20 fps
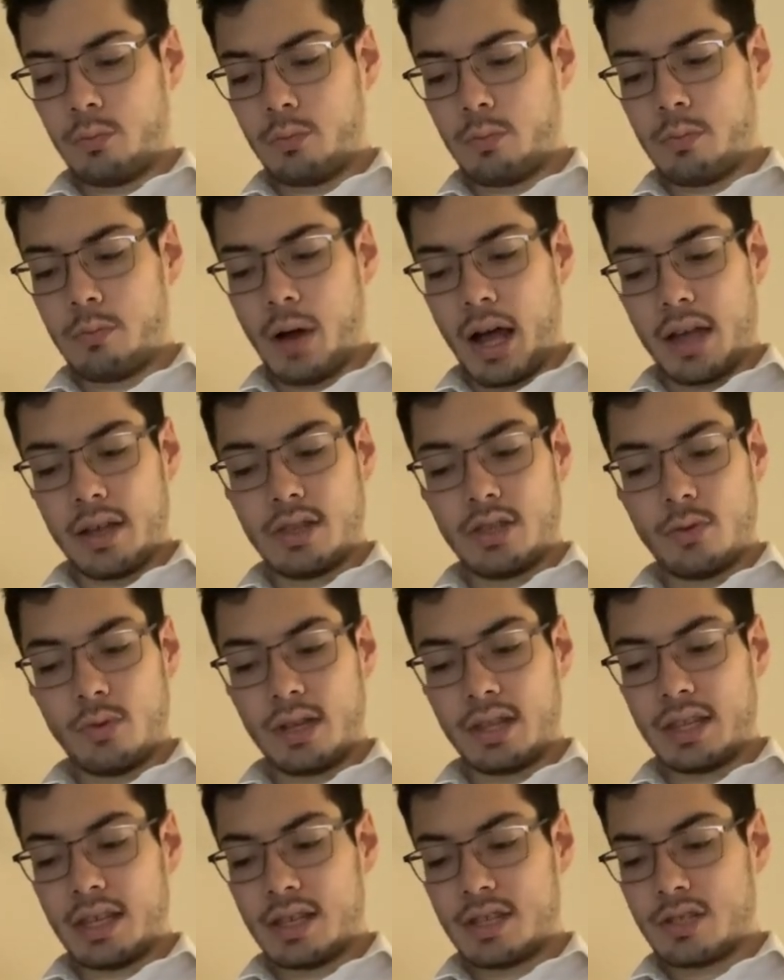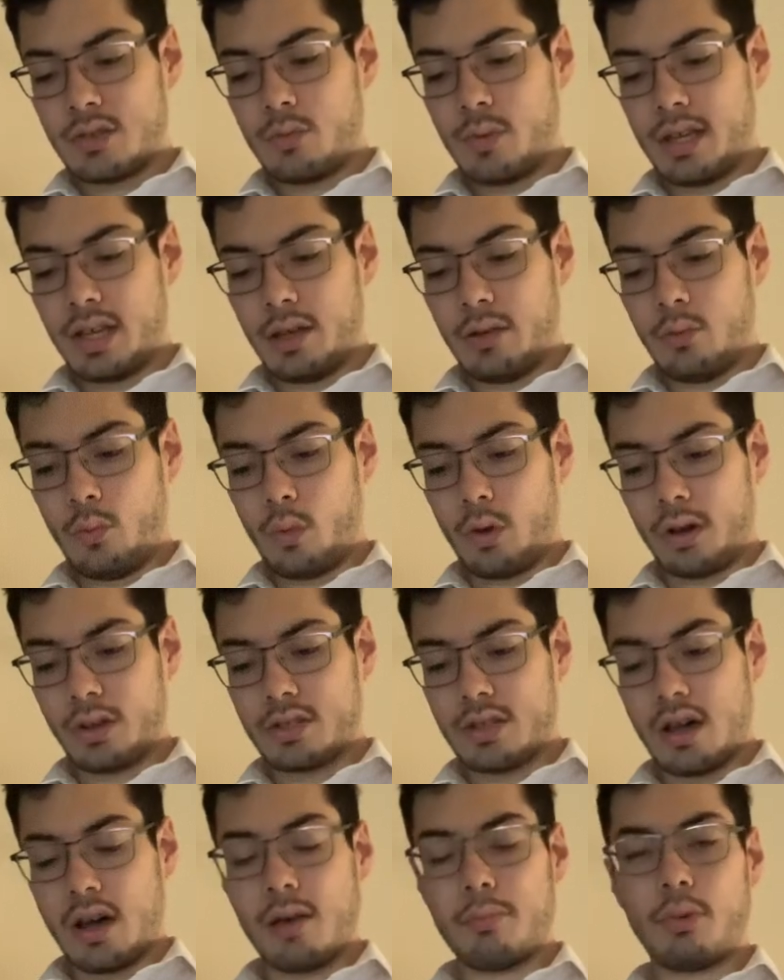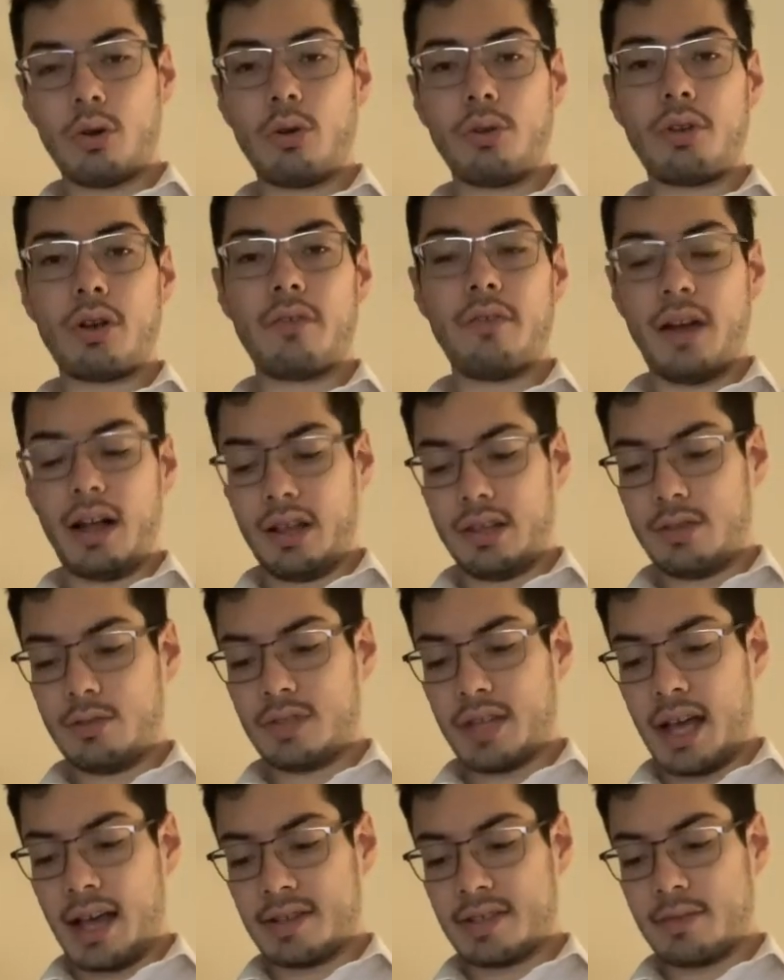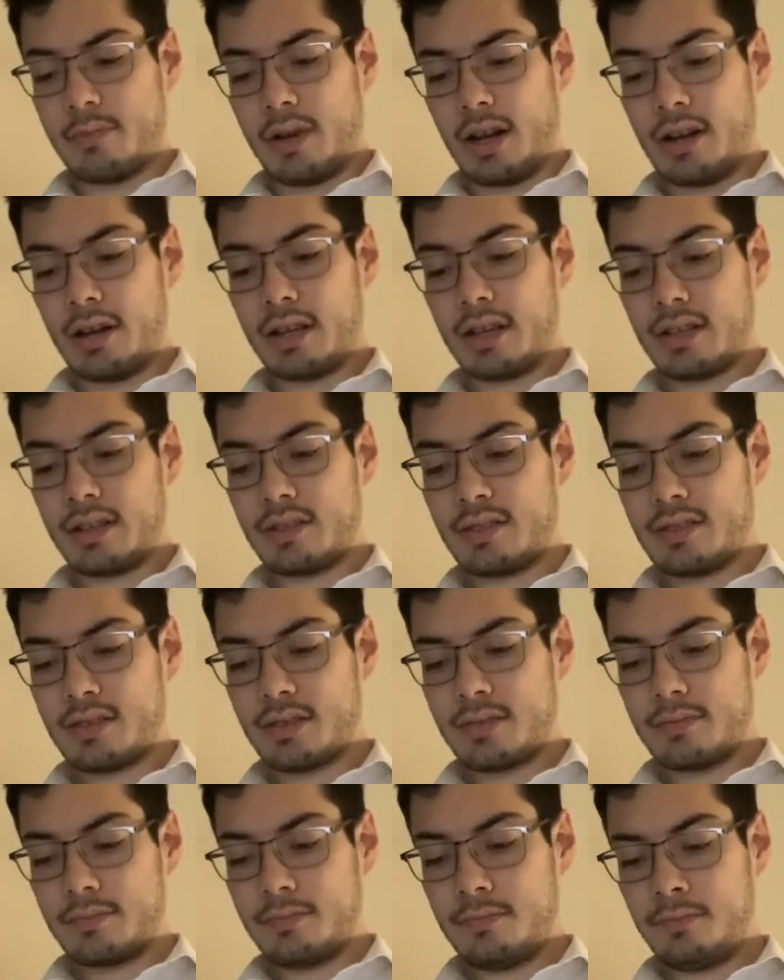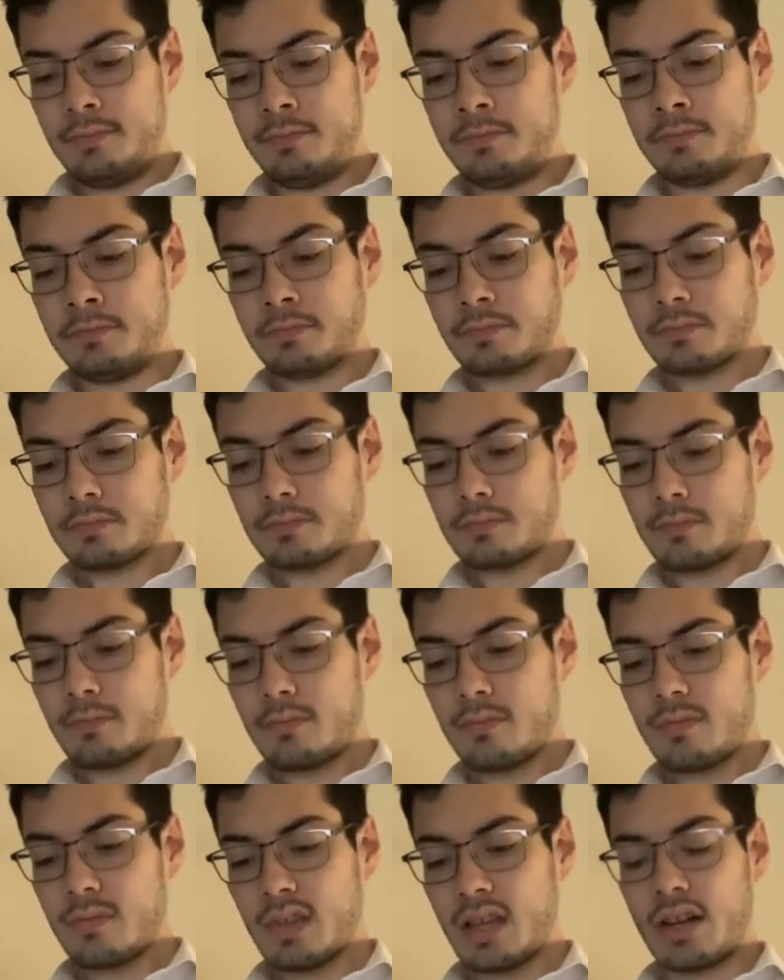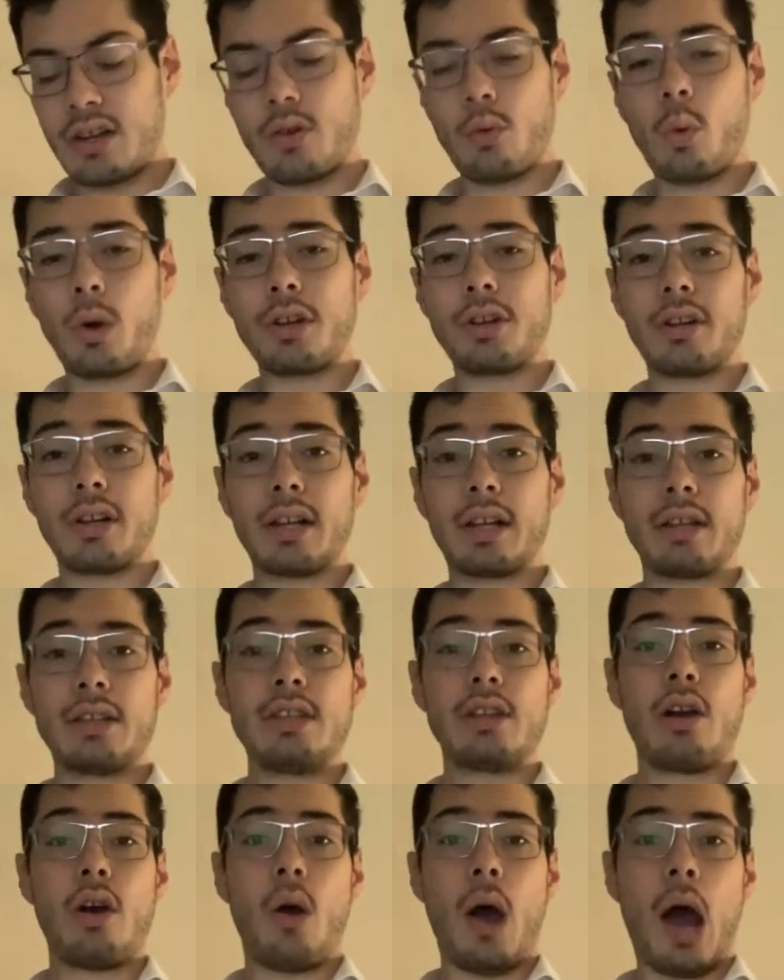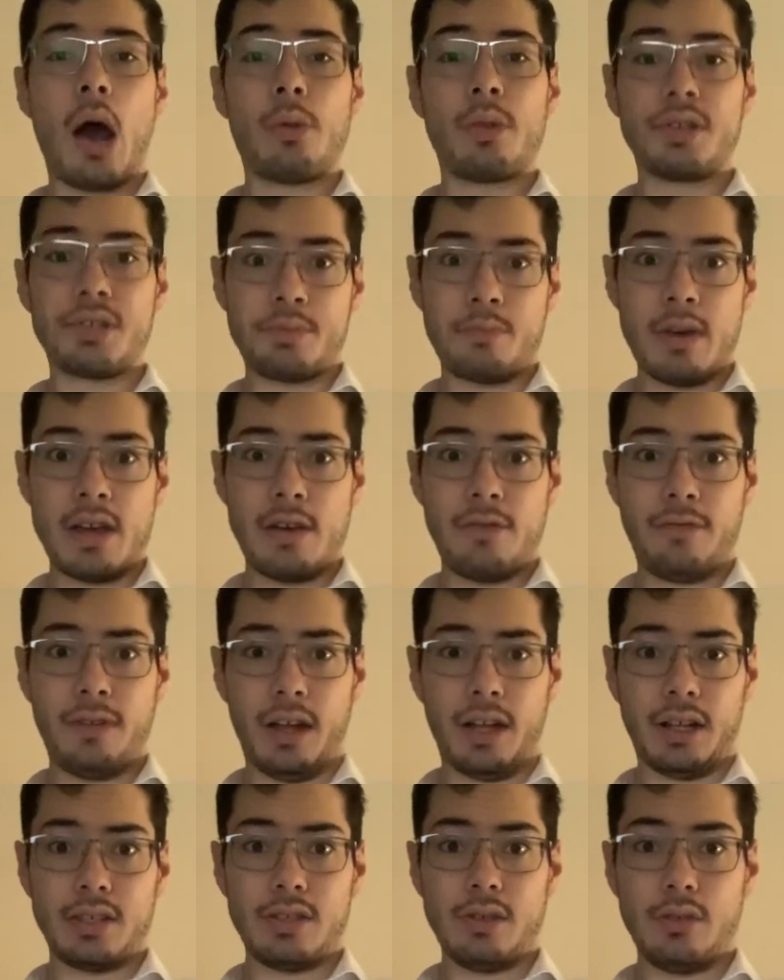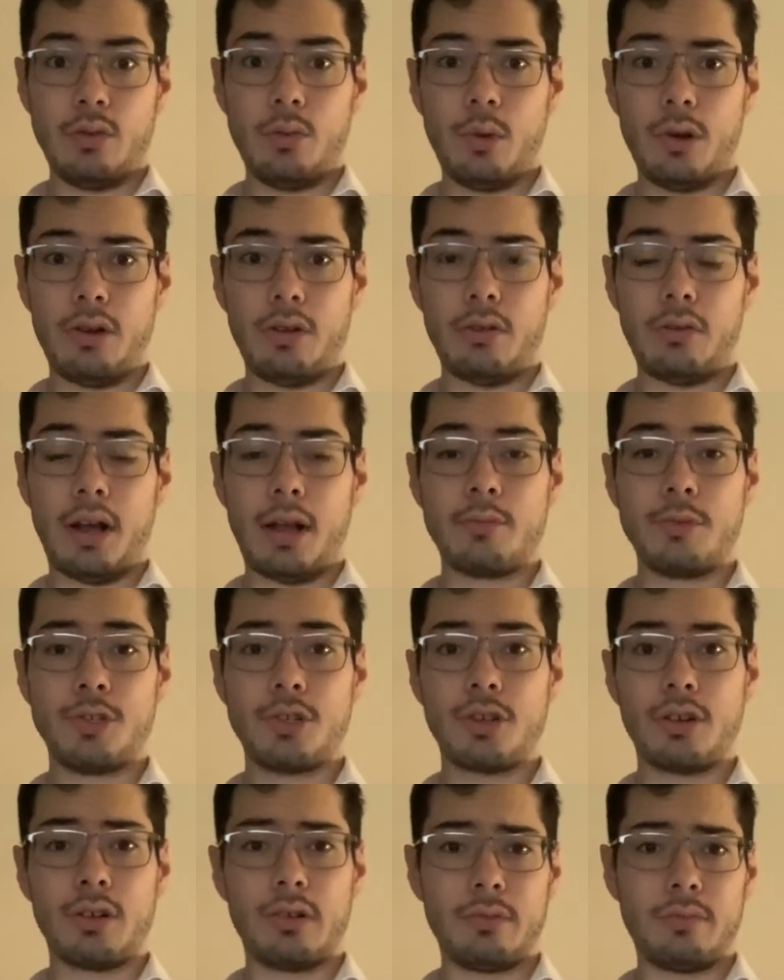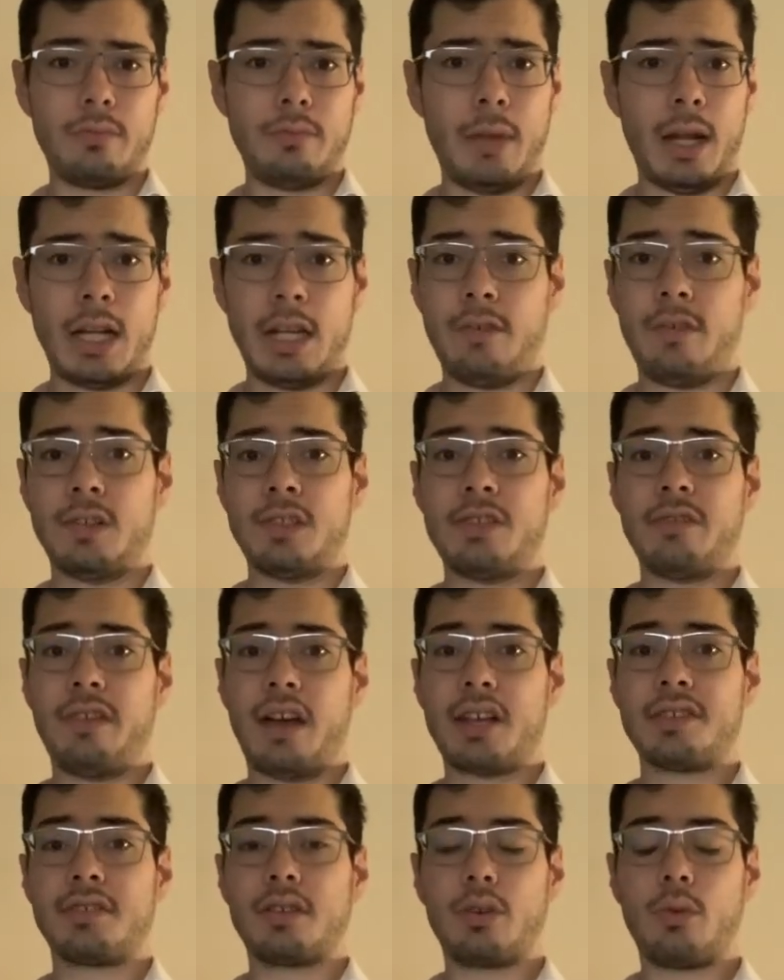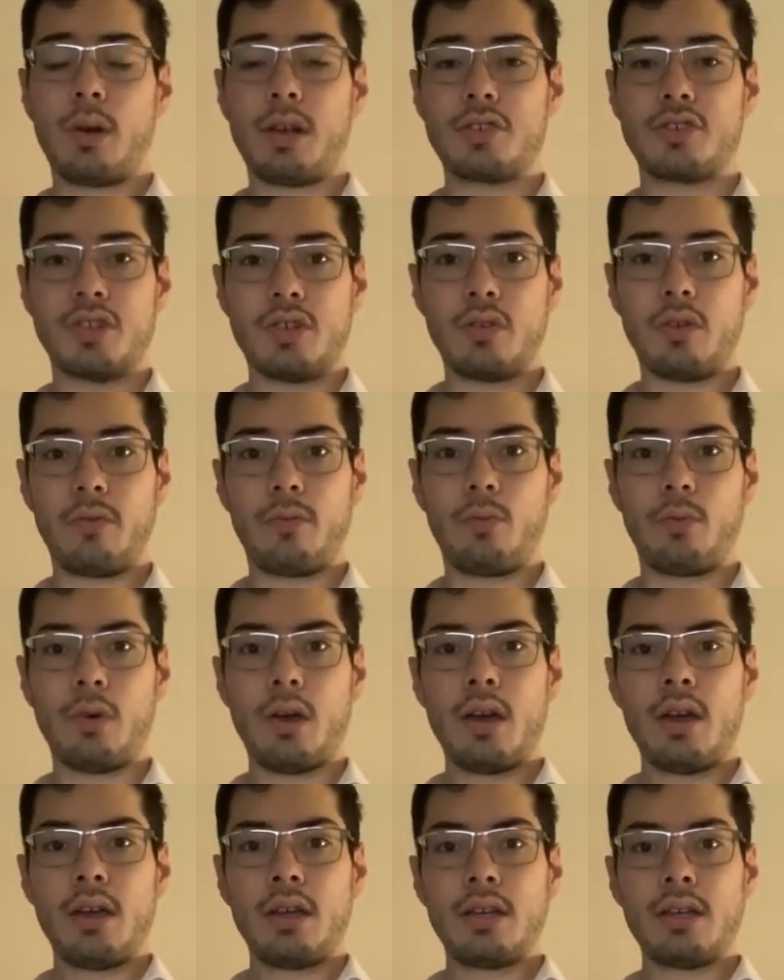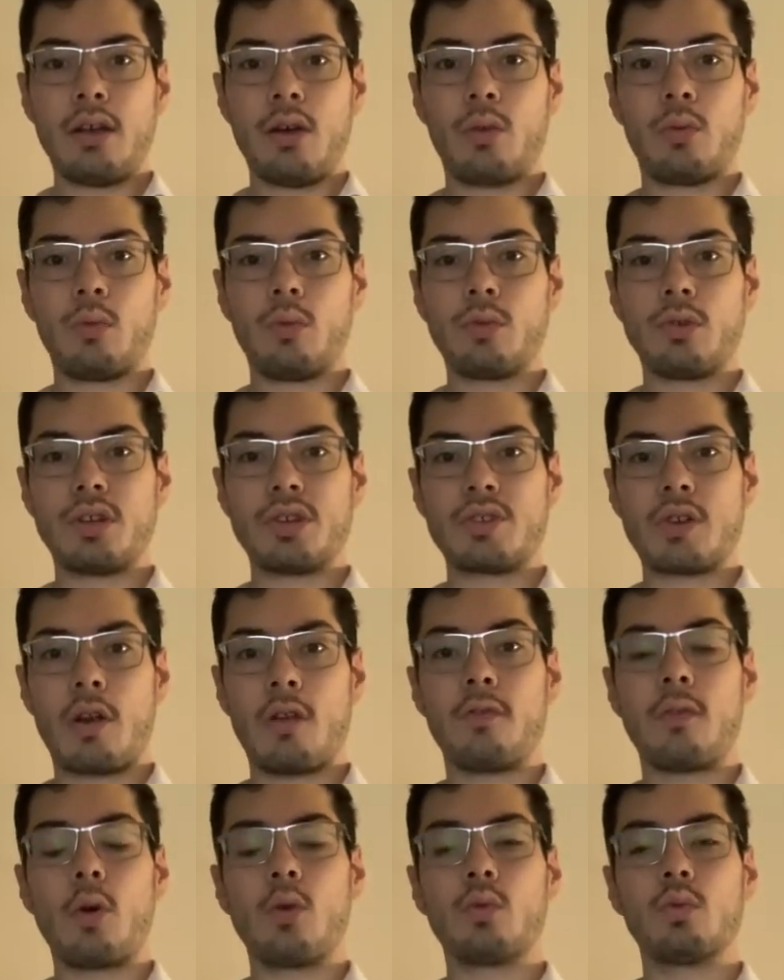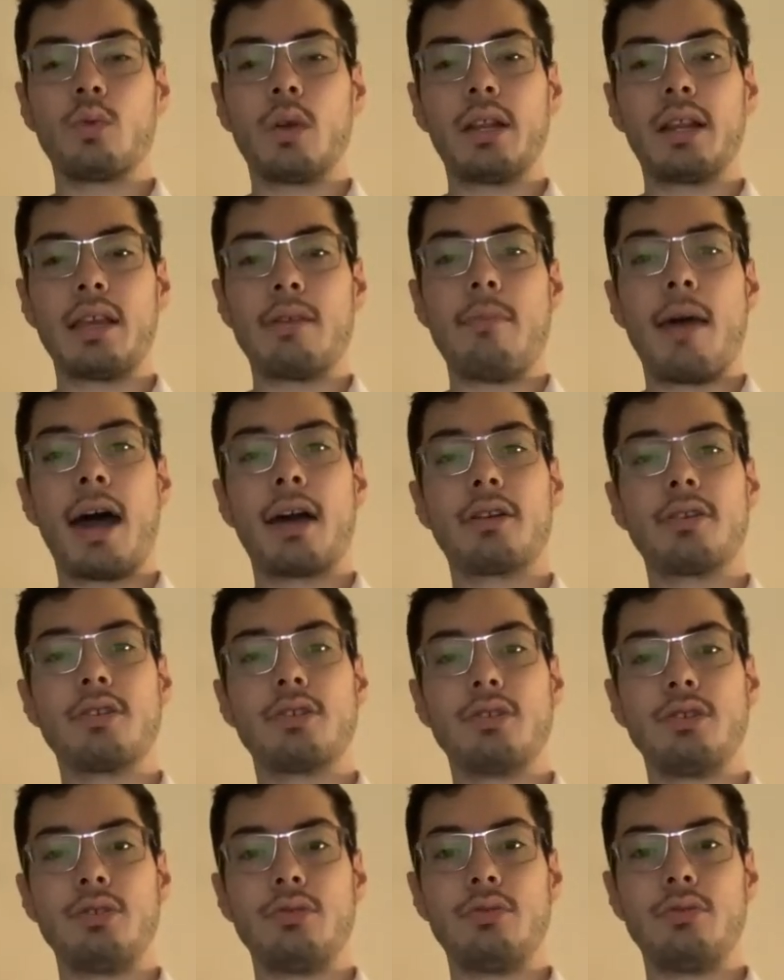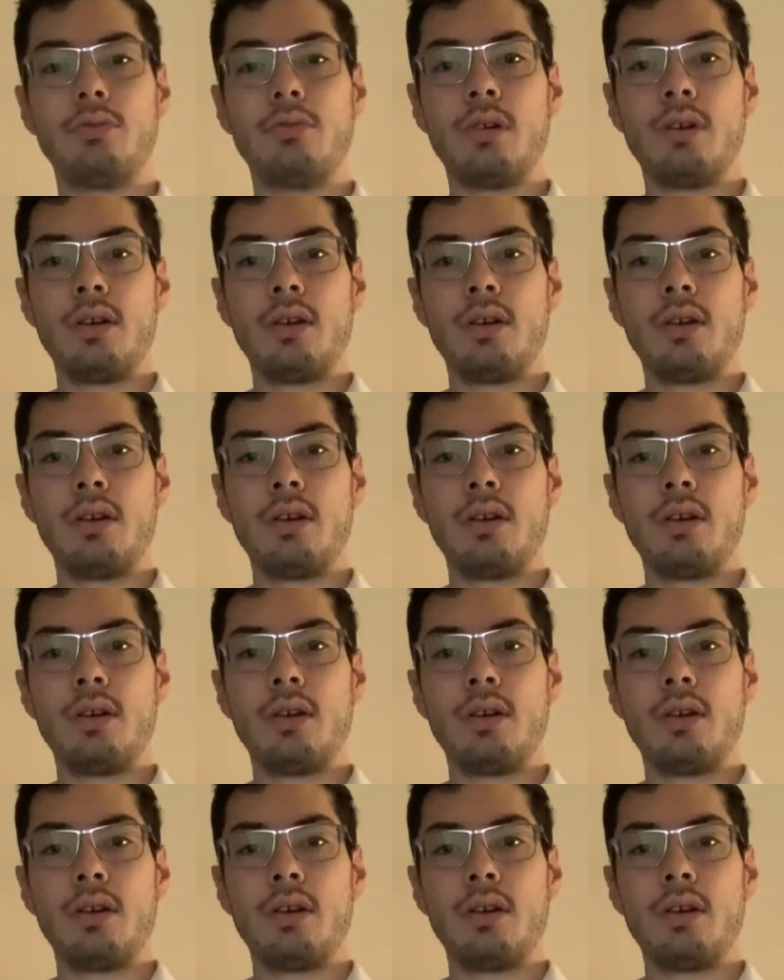By doing this, we can work to uphold our values as Americans. And you're wondering, how this may affect you. Well, I'm sure many of us have asked the question of, does our vote really matter to